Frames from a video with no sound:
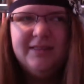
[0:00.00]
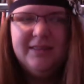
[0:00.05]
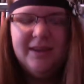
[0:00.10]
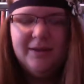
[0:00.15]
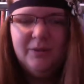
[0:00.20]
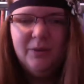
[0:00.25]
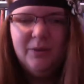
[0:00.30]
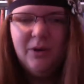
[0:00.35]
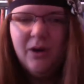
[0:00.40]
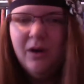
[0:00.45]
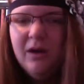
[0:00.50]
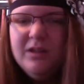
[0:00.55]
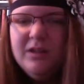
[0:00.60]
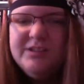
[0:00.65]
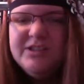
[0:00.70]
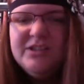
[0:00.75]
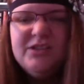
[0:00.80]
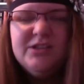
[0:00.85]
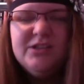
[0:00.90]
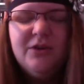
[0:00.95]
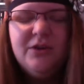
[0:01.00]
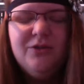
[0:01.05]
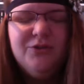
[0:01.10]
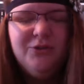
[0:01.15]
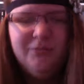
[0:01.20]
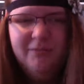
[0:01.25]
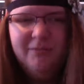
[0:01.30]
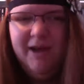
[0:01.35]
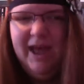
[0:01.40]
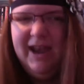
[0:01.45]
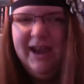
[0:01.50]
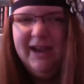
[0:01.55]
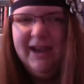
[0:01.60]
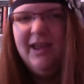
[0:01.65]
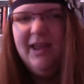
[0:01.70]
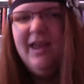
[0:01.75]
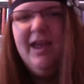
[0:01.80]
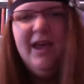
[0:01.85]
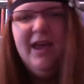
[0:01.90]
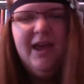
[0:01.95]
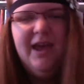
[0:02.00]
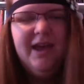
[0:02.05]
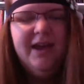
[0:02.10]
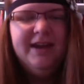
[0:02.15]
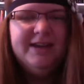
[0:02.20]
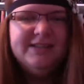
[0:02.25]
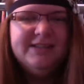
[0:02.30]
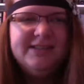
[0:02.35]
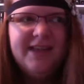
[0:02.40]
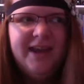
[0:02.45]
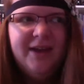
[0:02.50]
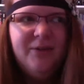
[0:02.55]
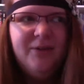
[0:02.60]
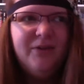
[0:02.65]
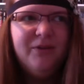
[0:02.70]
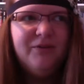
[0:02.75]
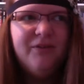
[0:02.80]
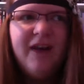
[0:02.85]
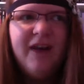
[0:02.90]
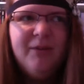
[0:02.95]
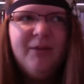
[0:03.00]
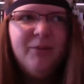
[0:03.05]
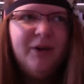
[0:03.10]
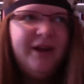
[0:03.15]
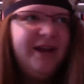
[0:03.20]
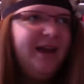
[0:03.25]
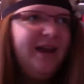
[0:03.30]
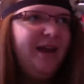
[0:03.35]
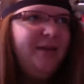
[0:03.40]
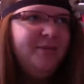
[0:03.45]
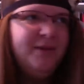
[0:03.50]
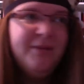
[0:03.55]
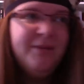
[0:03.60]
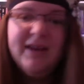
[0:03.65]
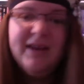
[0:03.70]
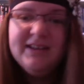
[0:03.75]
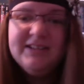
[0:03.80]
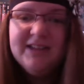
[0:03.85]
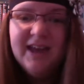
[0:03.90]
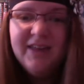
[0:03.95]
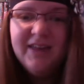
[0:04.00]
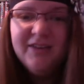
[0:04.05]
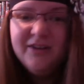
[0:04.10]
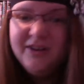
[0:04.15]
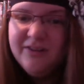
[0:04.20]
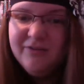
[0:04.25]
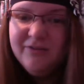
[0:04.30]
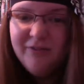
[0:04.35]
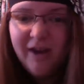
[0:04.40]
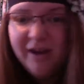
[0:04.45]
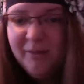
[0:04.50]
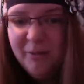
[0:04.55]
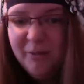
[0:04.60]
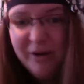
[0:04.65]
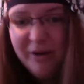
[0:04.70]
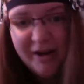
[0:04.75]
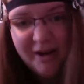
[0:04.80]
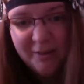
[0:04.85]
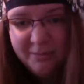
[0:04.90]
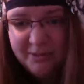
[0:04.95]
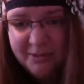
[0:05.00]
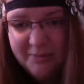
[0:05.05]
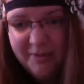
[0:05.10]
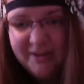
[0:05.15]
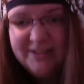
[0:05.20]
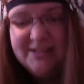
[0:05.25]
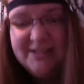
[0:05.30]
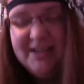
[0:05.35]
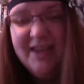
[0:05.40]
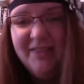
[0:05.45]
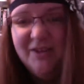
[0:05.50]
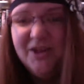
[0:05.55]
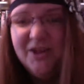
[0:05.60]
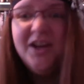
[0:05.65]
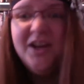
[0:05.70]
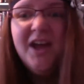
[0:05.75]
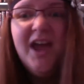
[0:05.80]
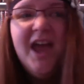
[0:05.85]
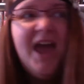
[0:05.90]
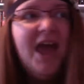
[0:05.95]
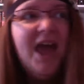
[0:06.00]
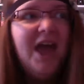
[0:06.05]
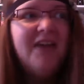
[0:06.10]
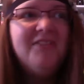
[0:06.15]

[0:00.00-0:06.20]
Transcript: they were all just so dramatic. And it's like, we fight, break up, get back together. Fight, break up, get back together. I